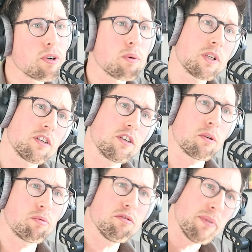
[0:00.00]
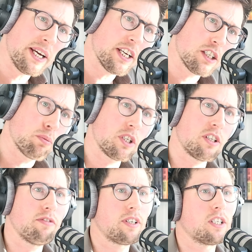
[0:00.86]
important with social proof, make it as
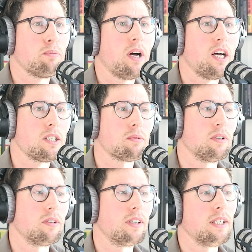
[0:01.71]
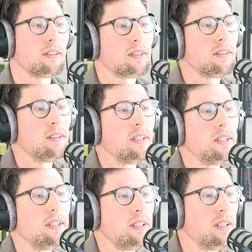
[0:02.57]
specific as possible, right? So,
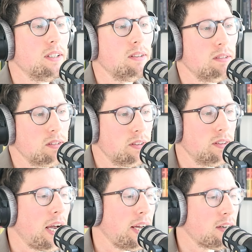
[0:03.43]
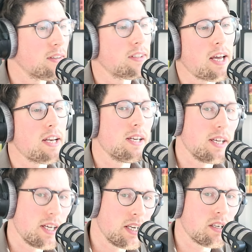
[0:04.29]
9 out of 10
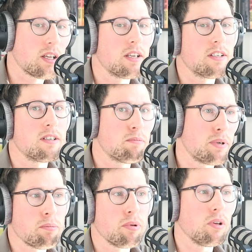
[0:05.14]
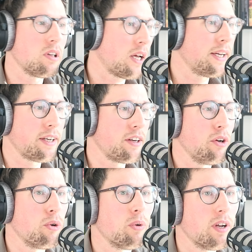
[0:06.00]
in London, people like
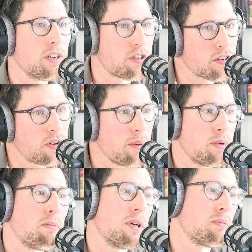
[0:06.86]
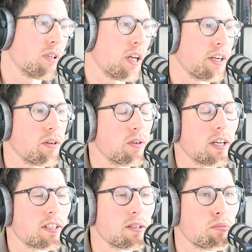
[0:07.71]
you, and describe the people like you.
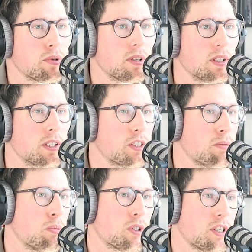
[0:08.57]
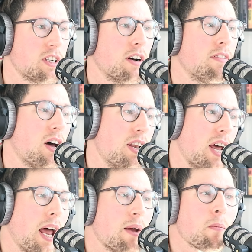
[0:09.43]
That's important. There's more stuff on
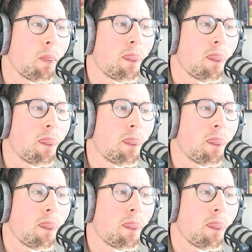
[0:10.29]
that.